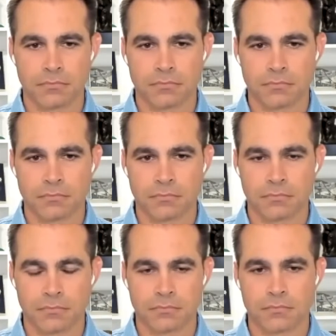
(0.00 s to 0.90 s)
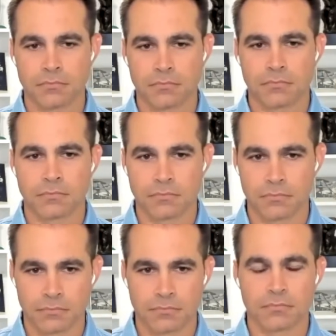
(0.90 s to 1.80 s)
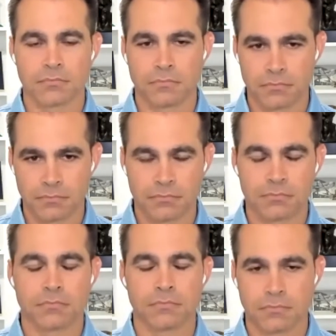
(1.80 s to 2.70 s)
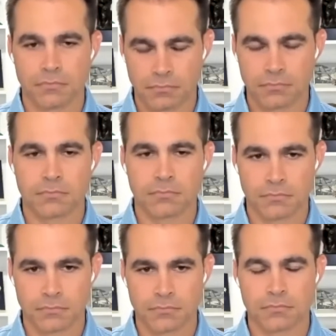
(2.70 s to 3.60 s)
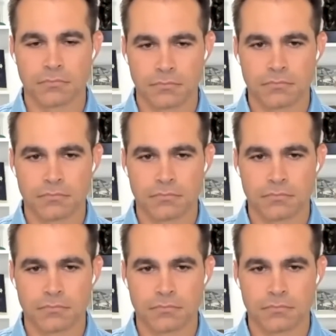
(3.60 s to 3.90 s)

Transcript: [no speech]